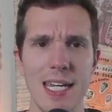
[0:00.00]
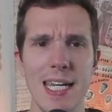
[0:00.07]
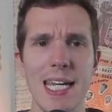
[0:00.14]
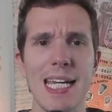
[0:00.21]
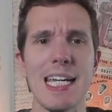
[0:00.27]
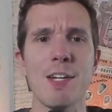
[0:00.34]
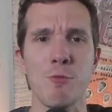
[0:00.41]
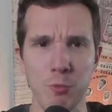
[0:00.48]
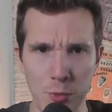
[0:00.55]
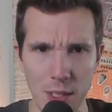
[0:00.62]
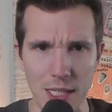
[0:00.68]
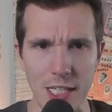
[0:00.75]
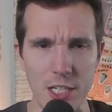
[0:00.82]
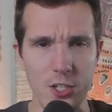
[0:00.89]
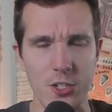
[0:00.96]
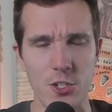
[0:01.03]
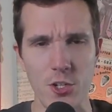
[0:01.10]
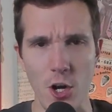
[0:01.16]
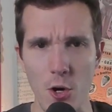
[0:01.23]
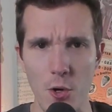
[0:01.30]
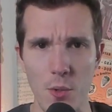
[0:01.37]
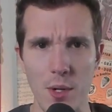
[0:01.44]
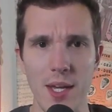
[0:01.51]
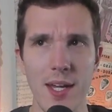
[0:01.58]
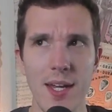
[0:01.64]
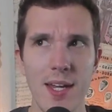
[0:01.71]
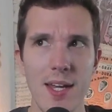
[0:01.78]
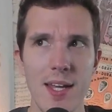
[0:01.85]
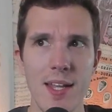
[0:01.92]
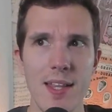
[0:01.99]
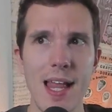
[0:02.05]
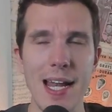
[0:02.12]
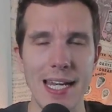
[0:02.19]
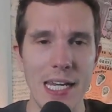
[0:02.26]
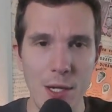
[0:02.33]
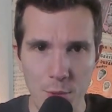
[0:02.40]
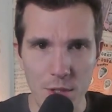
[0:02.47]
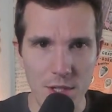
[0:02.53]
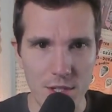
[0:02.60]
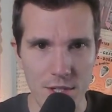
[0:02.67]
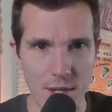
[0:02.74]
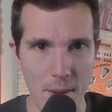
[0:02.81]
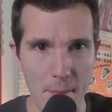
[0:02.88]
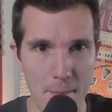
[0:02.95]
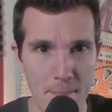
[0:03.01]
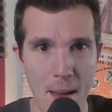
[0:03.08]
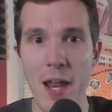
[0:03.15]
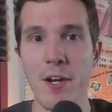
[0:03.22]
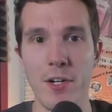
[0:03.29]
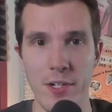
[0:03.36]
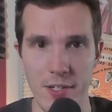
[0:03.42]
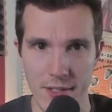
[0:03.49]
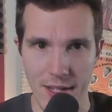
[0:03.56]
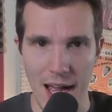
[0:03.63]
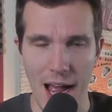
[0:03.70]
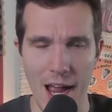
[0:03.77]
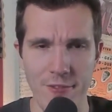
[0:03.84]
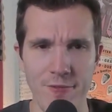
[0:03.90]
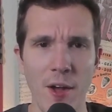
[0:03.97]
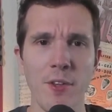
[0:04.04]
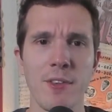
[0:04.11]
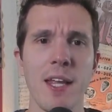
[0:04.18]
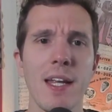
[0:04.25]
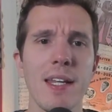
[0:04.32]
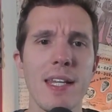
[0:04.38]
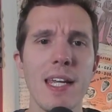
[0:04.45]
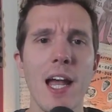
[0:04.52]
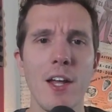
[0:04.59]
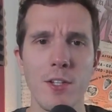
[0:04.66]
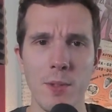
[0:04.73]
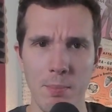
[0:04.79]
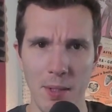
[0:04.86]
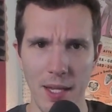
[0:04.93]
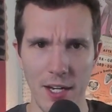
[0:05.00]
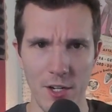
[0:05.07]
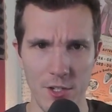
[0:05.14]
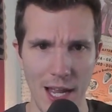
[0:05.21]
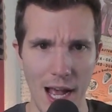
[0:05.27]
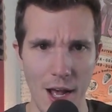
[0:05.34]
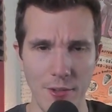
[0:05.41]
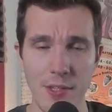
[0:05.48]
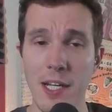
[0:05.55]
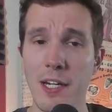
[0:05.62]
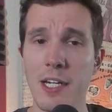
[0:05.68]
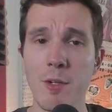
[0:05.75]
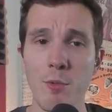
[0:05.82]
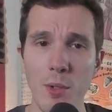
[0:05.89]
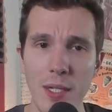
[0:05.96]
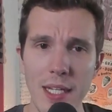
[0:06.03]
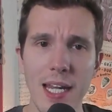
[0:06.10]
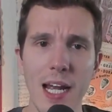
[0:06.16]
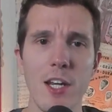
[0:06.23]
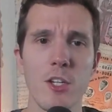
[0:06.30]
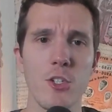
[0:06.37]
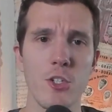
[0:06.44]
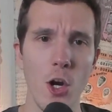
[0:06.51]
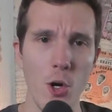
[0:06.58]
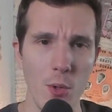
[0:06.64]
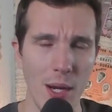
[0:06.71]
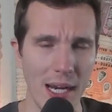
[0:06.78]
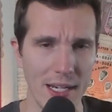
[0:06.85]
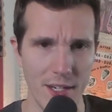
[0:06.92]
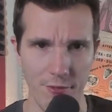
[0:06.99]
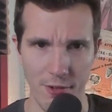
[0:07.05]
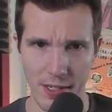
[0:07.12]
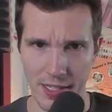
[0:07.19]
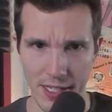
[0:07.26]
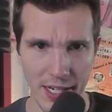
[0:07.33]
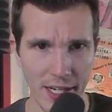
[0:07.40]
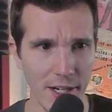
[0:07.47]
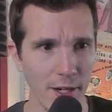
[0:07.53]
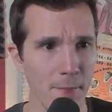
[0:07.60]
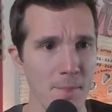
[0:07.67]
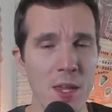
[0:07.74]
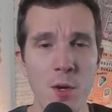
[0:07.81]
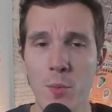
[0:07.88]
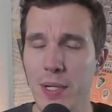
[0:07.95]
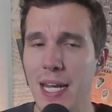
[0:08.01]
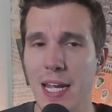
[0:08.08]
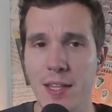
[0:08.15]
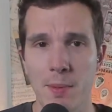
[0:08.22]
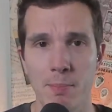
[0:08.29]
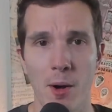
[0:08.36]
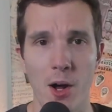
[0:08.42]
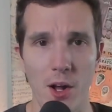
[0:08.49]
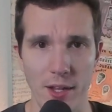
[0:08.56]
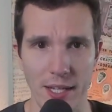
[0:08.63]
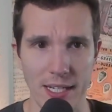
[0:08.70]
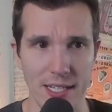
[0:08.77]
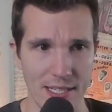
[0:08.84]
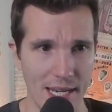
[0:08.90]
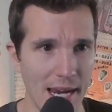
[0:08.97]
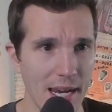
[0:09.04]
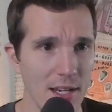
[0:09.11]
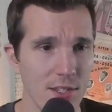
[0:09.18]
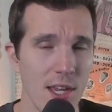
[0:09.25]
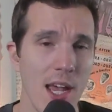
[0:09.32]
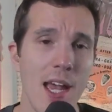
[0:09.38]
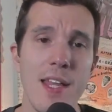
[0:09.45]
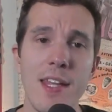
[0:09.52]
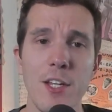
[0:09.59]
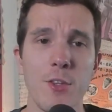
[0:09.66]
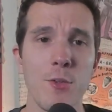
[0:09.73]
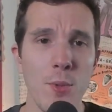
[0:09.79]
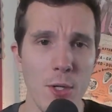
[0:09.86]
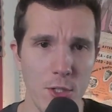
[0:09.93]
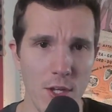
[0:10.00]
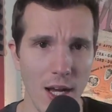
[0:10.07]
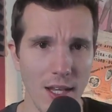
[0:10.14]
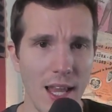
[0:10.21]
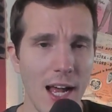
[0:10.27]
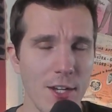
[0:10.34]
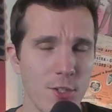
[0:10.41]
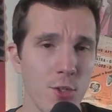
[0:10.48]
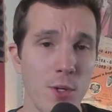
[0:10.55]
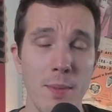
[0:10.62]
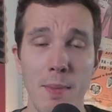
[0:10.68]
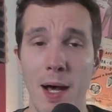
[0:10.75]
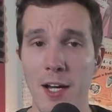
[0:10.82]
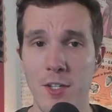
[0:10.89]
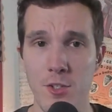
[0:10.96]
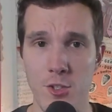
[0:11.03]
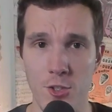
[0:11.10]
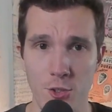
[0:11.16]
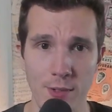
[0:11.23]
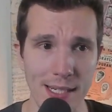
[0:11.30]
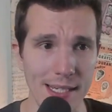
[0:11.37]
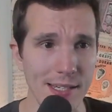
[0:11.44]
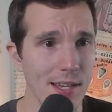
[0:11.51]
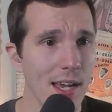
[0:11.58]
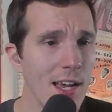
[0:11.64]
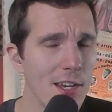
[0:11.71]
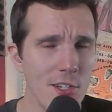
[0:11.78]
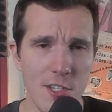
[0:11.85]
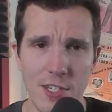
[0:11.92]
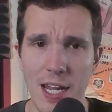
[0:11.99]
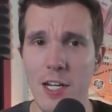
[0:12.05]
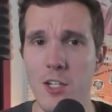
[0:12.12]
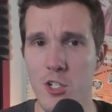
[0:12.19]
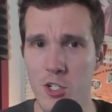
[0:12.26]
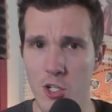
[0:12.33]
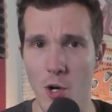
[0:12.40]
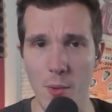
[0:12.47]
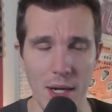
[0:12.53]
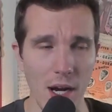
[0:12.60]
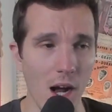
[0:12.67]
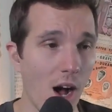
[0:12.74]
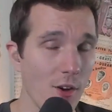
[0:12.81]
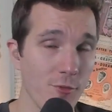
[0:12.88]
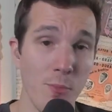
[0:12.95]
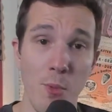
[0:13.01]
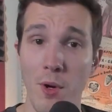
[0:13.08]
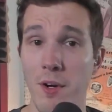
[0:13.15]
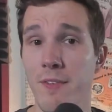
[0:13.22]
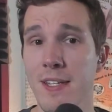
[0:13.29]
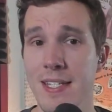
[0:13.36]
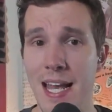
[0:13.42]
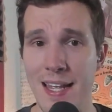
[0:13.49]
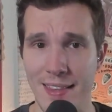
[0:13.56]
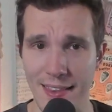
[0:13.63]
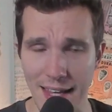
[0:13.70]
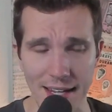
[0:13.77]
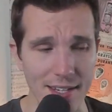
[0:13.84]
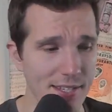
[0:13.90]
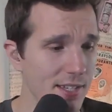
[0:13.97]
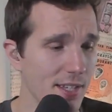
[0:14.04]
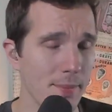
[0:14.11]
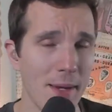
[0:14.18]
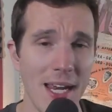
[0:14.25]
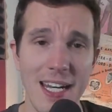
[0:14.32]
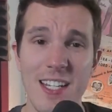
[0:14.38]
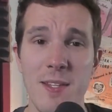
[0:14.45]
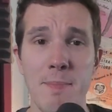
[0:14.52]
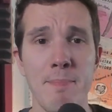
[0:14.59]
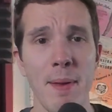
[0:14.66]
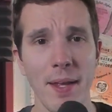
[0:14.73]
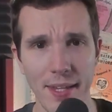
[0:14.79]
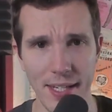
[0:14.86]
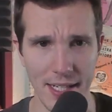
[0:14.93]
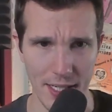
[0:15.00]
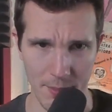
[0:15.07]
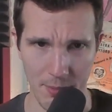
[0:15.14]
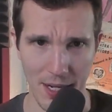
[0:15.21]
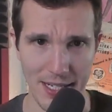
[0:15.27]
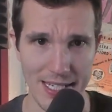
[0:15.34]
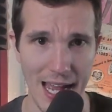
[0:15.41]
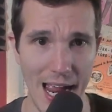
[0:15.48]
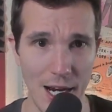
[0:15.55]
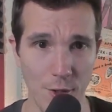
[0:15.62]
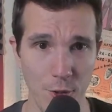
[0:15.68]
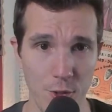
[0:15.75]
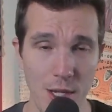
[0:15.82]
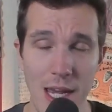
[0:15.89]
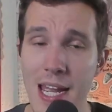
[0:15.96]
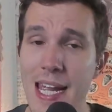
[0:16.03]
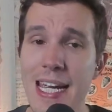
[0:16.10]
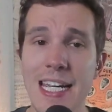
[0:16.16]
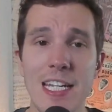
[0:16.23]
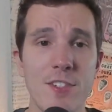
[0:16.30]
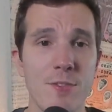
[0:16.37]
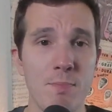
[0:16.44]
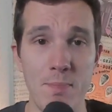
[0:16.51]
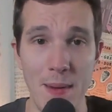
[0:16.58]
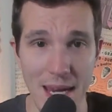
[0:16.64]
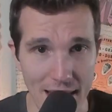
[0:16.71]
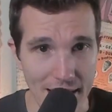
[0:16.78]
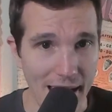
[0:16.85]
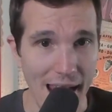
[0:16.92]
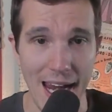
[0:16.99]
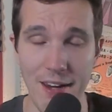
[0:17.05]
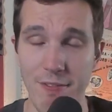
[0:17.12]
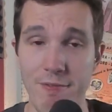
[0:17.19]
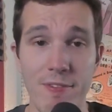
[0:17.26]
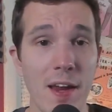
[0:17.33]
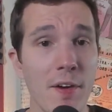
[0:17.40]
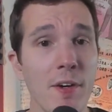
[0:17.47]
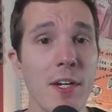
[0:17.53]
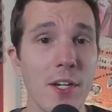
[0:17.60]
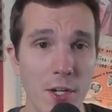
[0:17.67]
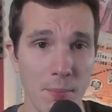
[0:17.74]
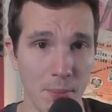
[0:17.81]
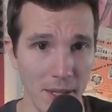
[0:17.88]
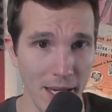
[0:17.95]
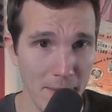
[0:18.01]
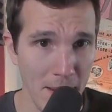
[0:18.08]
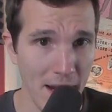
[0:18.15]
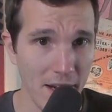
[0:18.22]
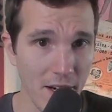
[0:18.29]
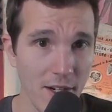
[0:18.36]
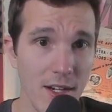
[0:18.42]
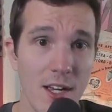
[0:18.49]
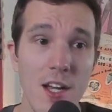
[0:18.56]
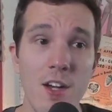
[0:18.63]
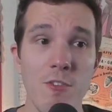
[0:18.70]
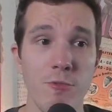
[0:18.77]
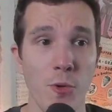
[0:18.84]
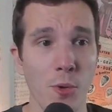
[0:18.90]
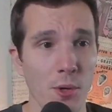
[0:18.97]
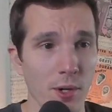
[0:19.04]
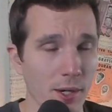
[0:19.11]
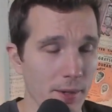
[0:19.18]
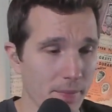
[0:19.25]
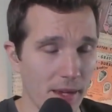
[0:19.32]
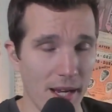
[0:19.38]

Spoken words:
he really showed that he was better, I felt, than the other players out there. He really kind of showed a different gear when he had the ball in his hands. They threw it a lot to him on screens, just kind of showing off more of his athleticism and his ability to break tackles. He's been a very good playmaker for